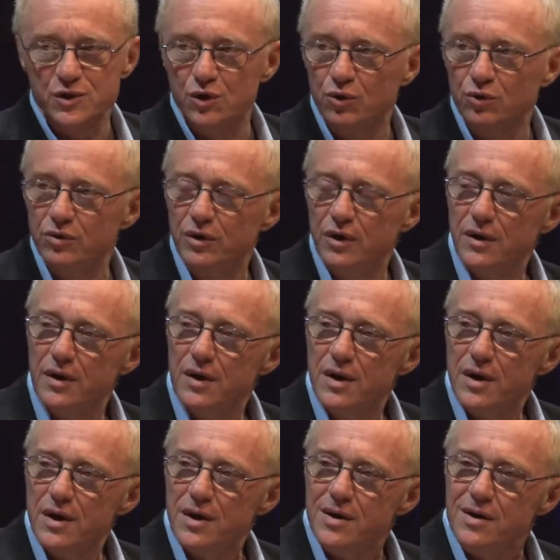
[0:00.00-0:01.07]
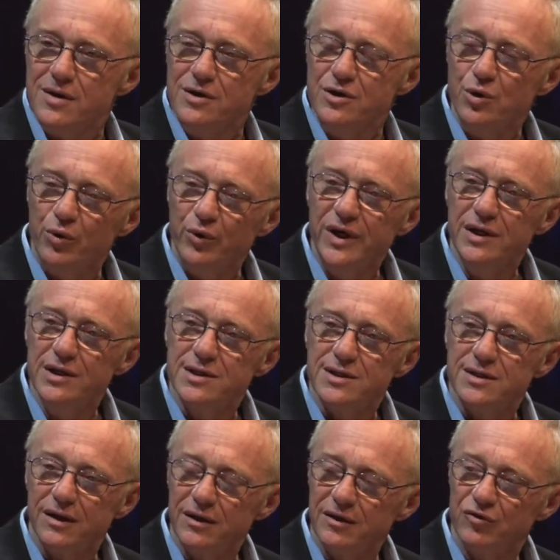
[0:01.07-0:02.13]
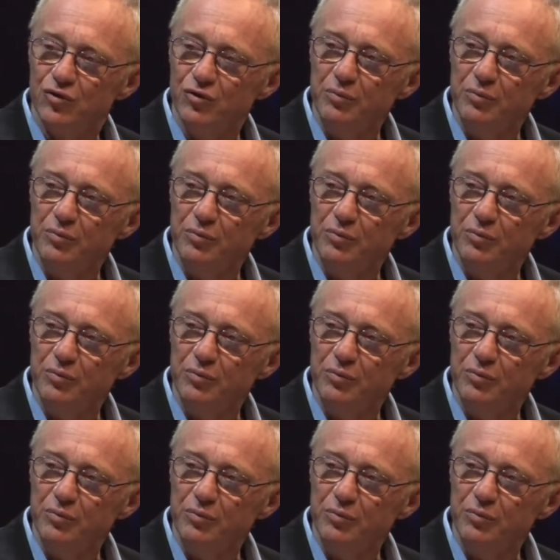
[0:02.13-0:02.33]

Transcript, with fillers: zone, you really start to